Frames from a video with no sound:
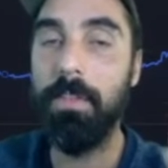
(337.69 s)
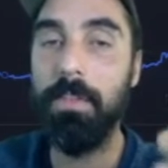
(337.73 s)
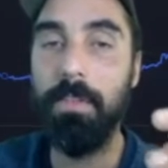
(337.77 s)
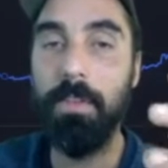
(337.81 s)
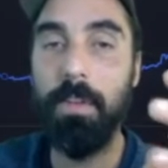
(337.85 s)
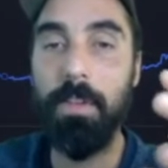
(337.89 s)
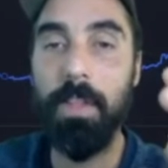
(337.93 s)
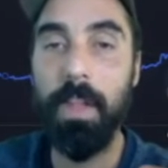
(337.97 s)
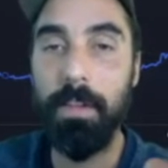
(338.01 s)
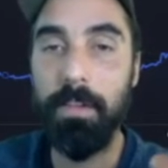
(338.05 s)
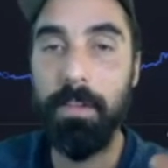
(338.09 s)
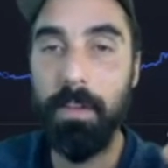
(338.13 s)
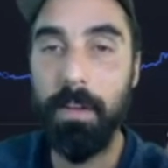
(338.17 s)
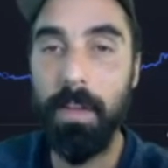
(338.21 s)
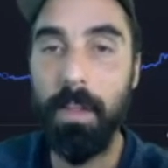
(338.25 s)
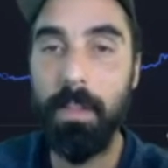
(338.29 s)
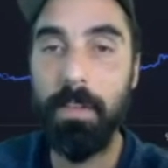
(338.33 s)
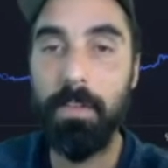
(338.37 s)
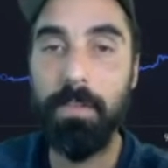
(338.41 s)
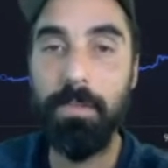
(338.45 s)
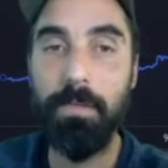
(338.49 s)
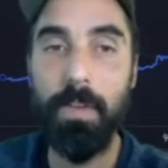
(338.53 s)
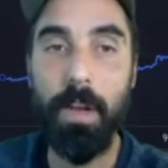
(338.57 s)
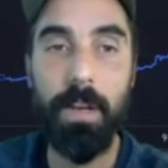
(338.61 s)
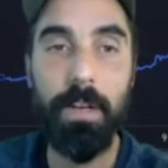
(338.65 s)
So that's another
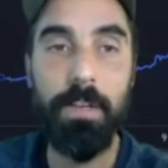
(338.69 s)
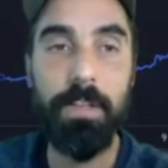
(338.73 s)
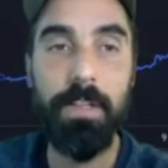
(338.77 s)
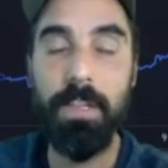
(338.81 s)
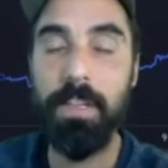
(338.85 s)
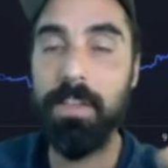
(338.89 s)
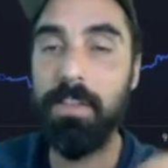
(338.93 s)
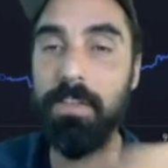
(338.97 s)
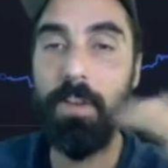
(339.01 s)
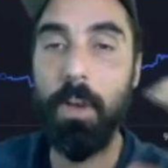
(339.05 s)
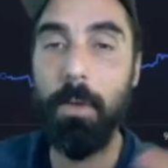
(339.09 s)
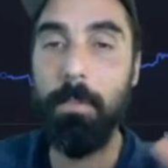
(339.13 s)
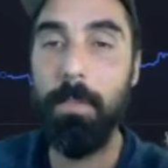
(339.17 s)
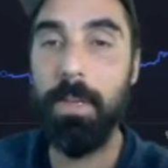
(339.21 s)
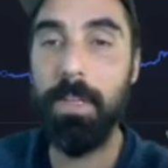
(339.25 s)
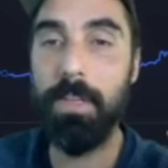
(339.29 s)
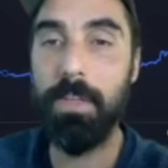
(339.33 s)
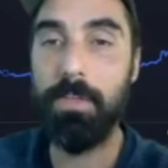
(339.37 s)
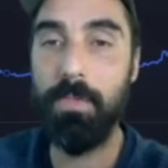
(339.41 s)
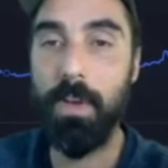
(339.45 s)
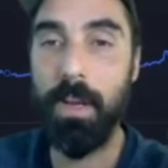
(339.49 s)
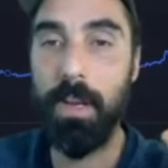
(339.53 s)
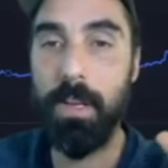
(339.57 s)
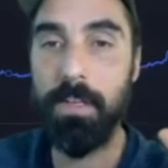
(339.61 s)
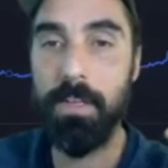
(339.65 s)
strategy. There's so many
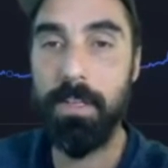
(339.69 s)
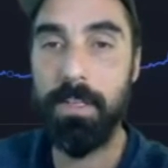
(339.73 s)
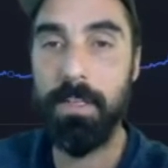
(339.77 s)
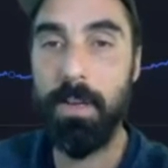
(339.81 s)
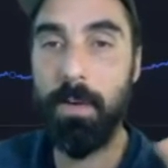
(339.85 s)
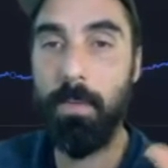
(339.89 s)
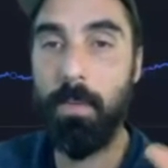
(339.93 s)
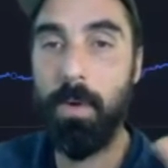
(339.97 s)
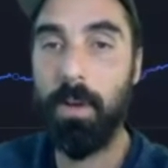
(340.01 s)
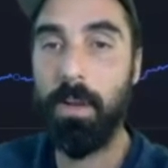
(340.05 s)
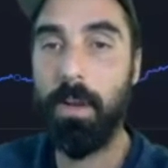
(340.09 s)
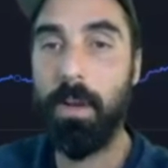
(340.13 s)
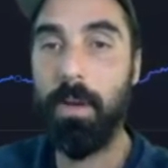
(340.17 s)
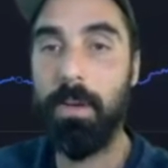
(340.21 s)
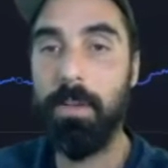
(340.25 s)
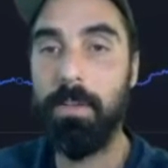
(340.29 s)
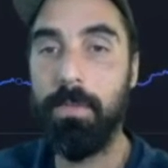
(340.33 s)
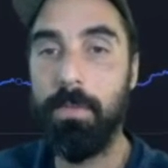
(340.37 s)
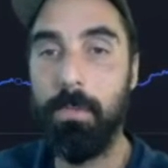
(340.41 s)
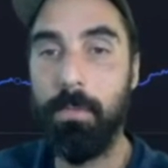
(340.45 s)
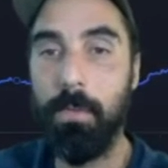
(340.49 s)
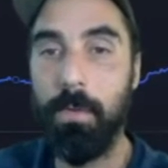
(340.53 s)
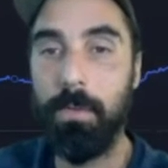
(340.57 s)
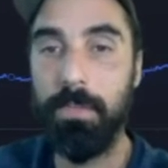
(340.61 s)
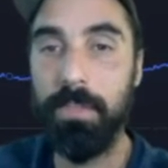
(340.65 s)
strategies, and I won't go
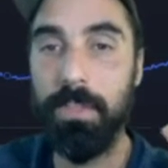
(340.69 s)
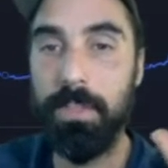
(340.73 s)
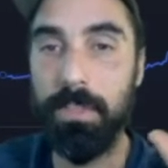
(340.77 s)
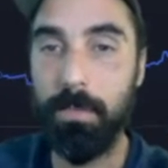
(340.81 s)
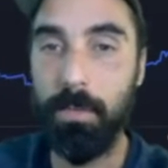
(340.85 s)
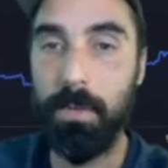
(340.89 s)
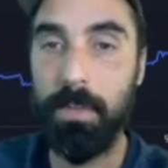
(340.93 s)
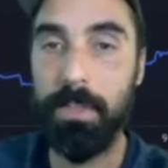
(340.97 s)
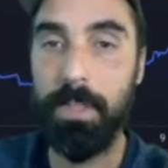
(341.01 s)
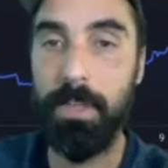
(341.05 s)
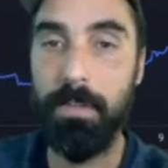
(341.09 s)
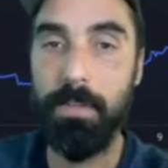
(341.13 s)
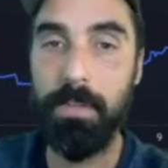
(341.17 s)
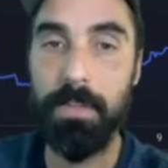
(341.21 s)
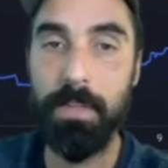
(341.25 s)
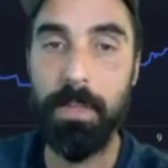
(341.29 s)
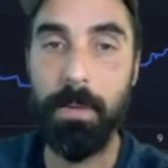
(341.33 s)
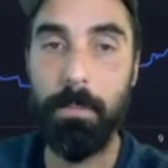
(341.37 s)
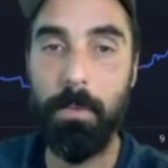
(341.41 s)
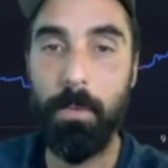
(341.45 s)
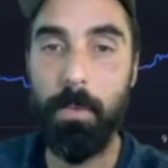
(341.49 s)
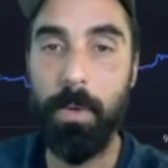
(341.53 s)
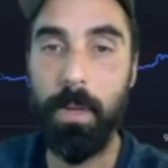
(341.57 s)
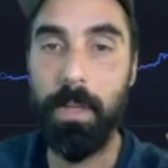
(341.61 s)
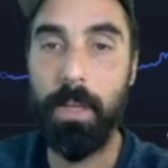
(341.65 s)
into them all. Just want to give you
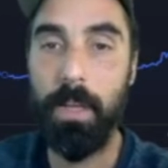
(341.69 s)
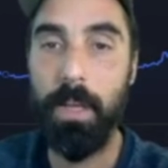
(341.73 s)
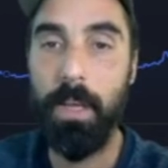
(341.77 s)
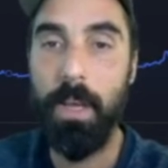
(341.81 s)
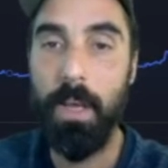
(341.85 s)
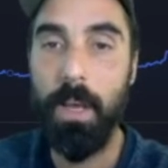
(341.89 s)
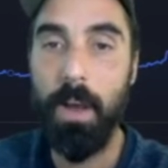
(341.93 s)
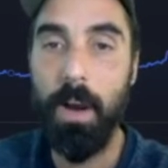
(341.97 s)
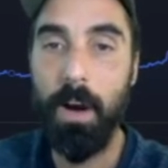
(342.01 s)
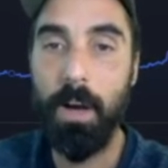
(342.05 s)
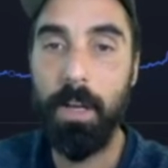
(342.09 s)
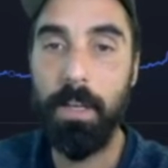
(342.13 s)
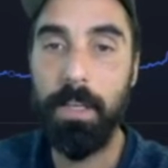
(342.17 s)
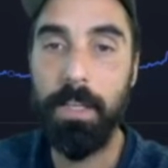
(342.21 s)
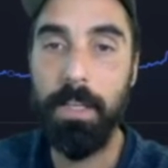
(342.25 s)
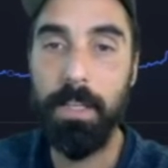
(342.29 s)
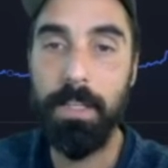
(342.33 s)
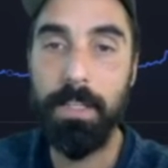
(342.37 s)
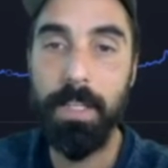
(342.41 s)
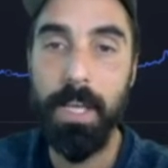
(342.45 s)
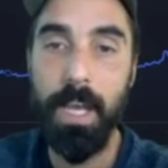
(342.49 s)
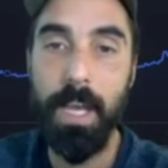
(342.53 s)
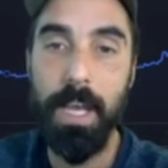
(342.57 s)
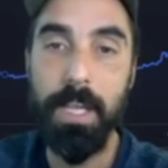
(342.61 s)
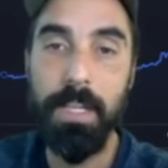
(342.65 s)
some quick ideas.